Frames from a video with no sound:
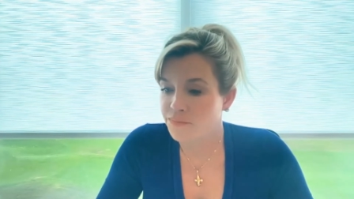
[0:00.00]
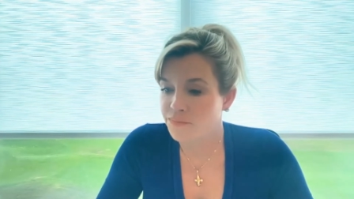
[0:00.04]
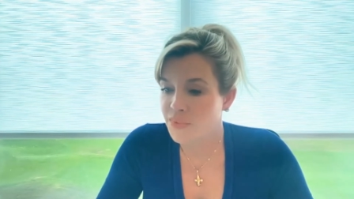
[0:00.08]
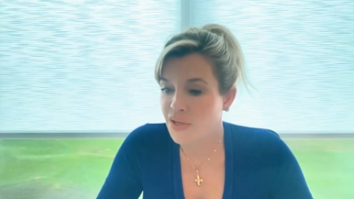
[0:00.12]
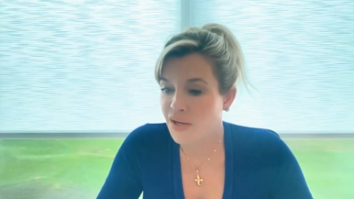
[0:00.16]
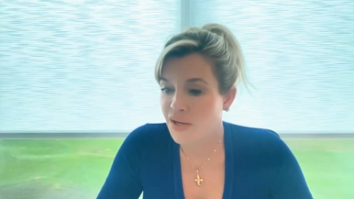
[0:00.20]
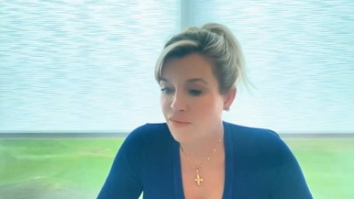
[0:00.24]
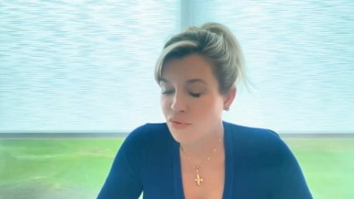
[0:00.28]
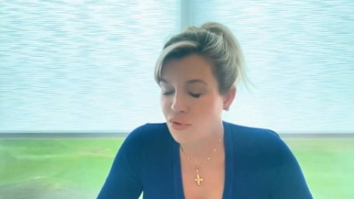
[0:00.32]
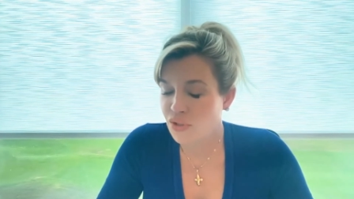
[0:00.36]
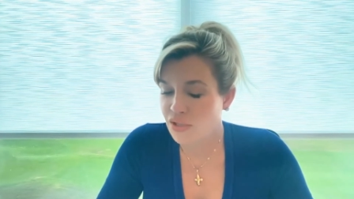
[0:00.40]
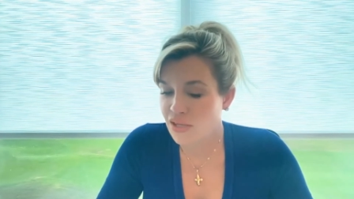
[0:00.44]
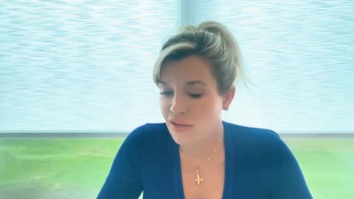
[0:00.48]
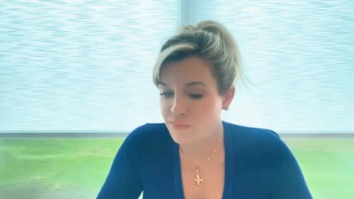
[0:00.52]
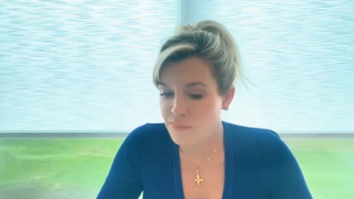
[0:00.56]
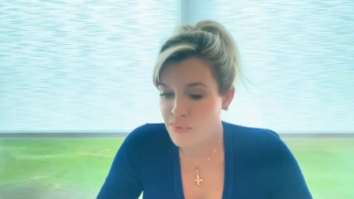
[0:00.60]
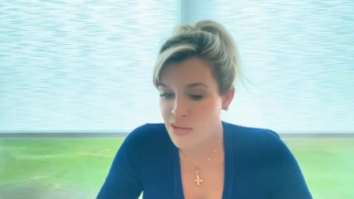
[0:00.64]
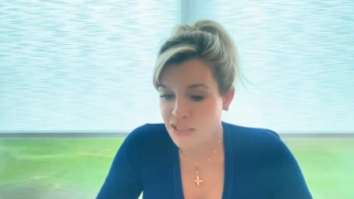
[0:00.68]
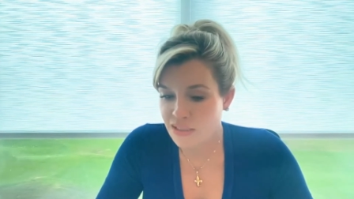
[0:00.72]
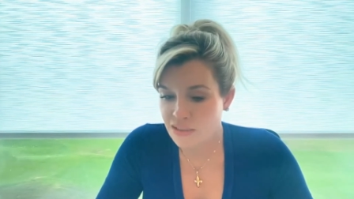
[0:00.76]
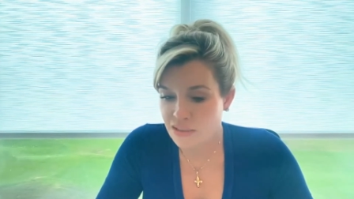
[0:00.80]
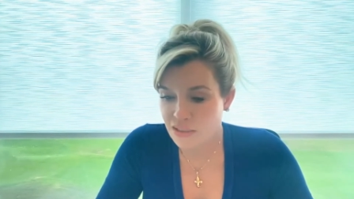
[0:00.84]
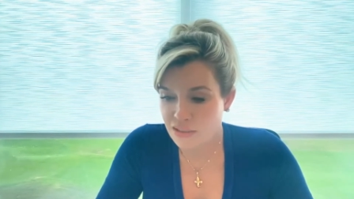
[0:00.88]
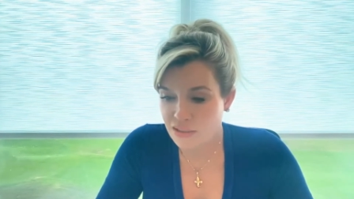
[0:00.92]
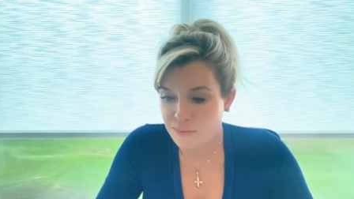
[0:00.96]
after I left my
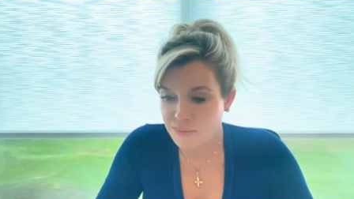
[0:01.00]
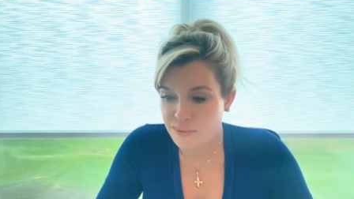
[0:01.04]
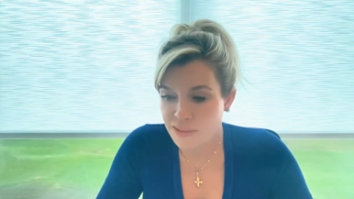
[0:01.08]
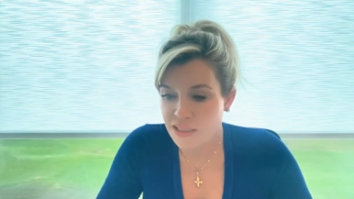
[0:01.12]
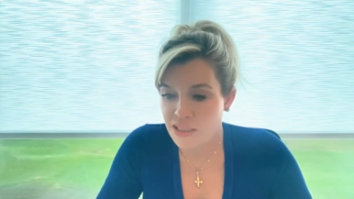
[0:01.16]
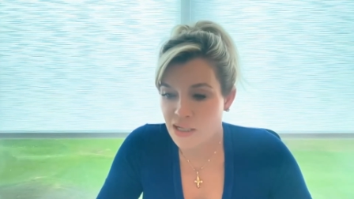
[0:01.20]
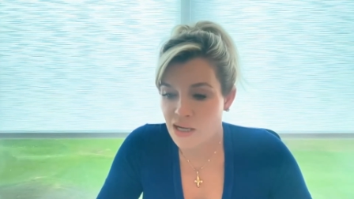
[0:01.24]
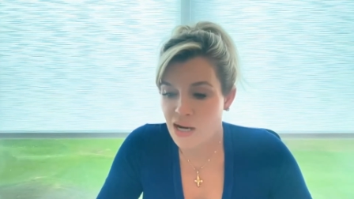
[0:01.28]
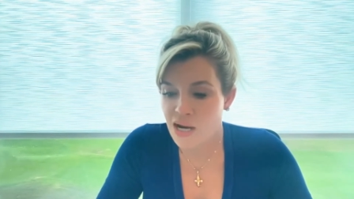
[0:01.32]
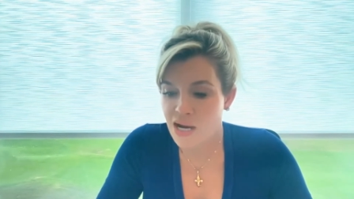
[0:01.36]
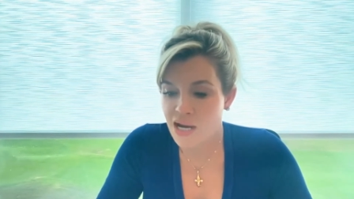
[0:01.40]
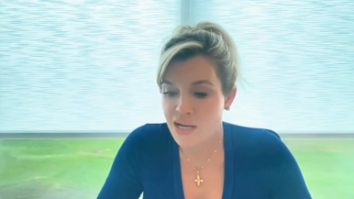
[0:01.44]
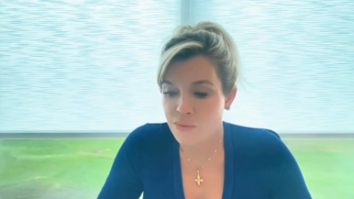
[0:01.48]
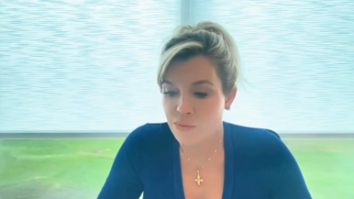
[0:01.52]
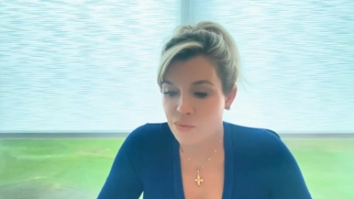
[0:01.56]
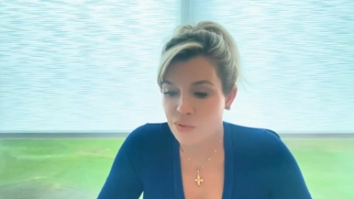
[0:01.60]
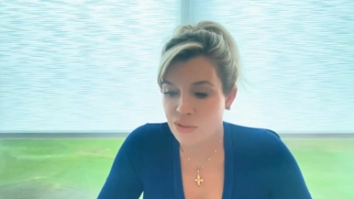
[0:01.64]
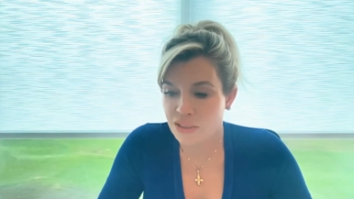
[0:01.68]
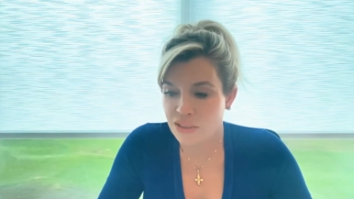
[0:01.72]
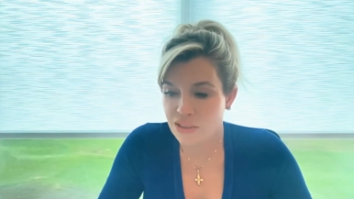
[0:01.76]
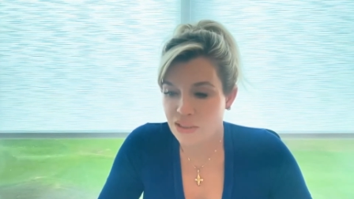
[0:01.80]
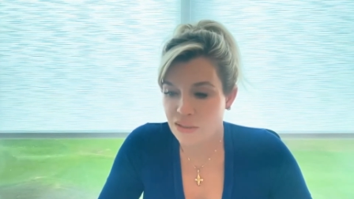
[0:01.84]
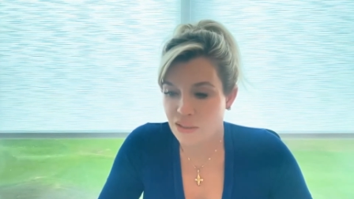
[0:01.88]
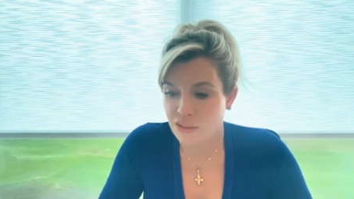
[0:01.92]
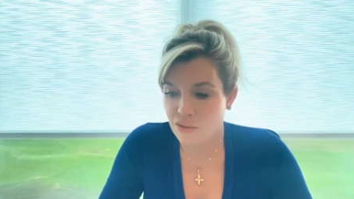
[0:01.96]
ex-husband, I
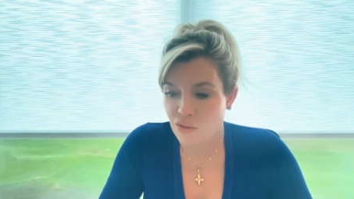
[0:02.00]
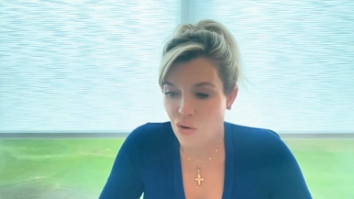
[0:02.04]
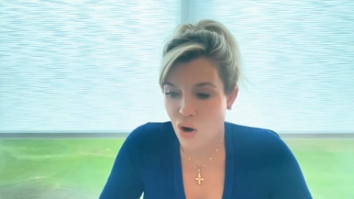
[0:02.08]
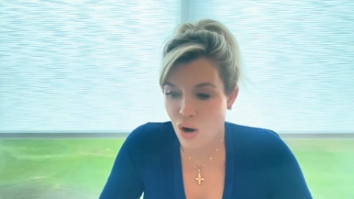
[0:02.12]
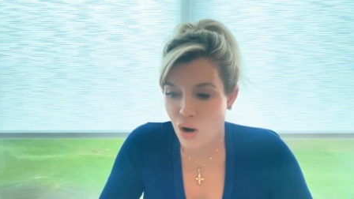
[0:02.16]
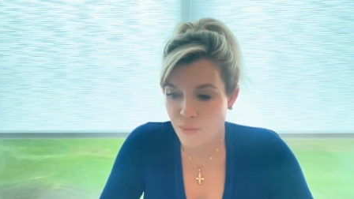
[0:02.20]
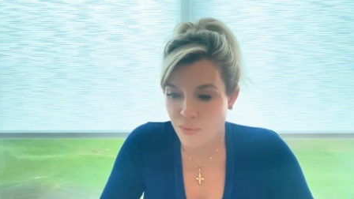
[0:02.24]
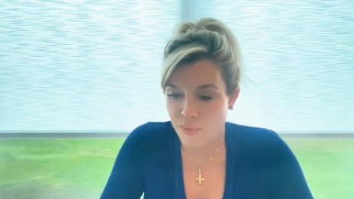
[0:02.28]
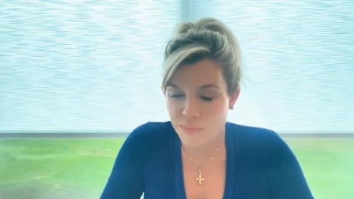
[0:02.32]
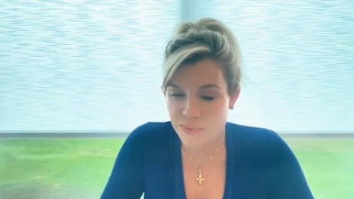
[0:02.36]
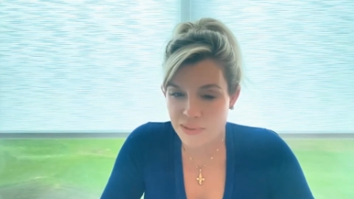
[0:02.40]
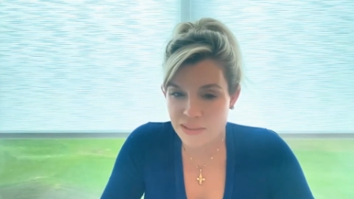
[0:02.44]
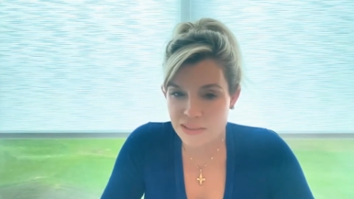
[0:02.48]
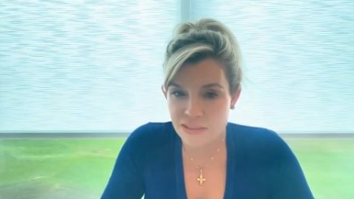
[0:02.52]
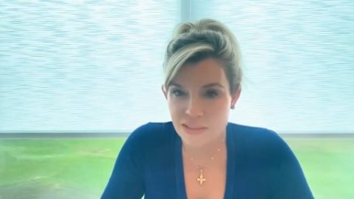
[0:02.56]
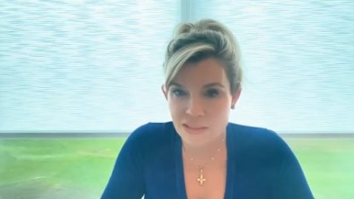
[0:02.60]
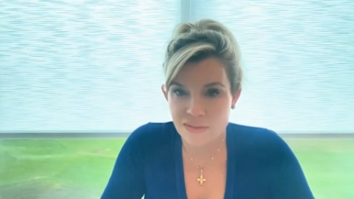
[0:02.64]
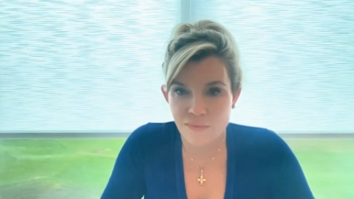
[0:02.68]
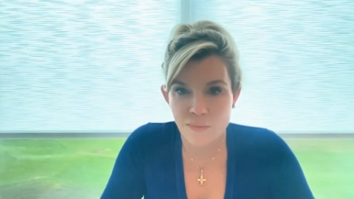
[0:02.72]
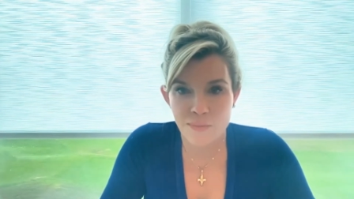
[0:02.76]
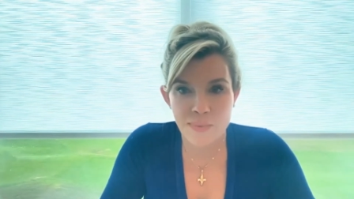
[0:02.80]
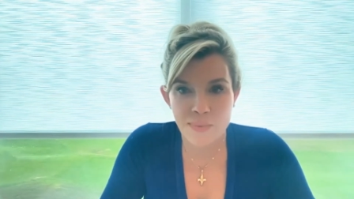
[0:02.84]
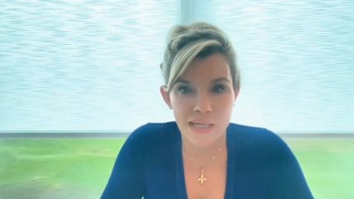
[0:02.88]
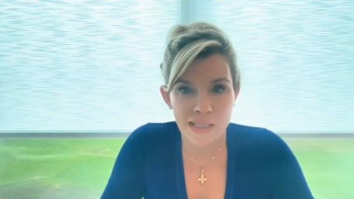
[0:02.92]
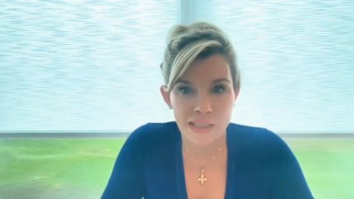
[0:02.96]
was in the garment business
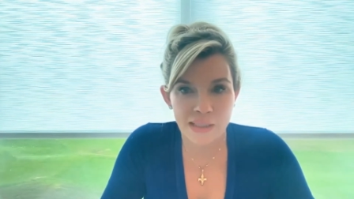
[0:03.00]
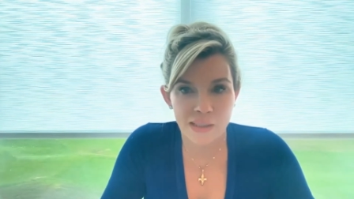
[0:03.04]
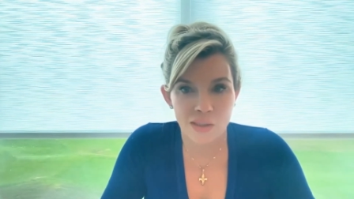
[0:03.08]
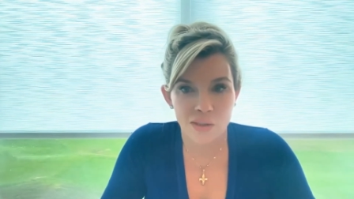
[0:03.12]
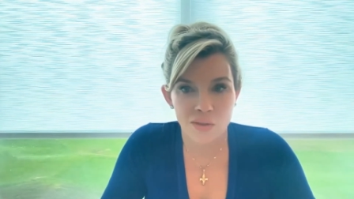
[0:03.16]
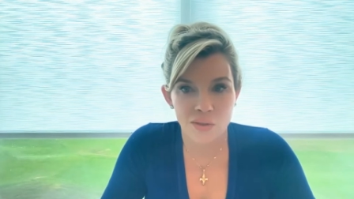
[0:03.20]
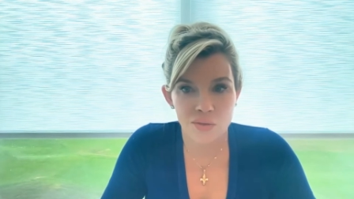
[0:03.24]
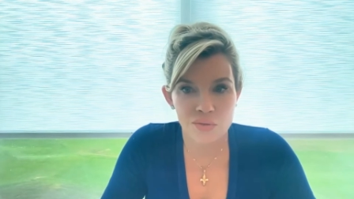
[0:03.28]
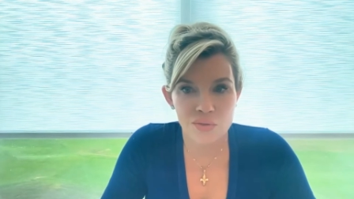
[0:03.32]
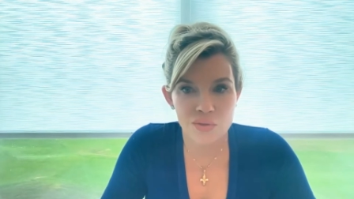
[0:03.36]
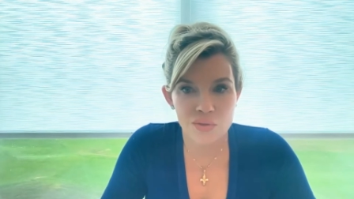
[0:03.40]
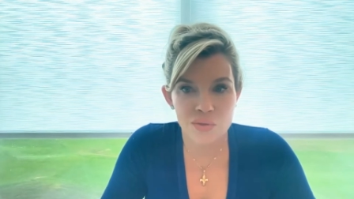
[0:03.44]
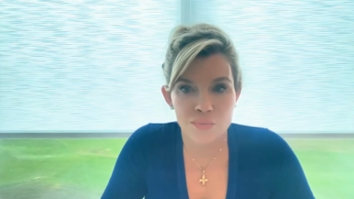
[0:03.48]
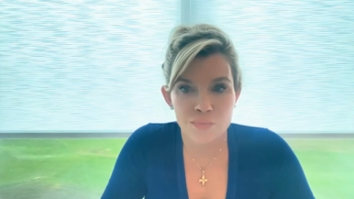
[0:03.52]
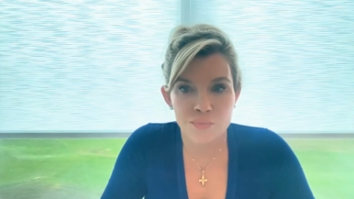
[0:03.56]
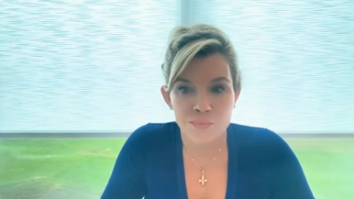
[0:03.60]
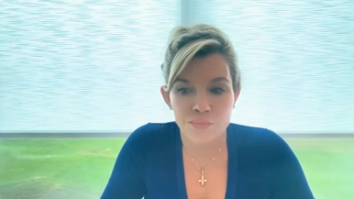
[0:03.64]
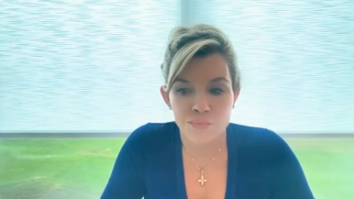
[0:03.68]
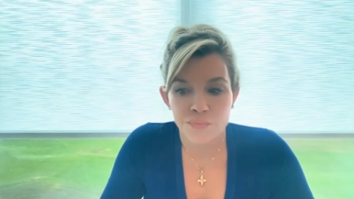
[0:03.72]
for many years.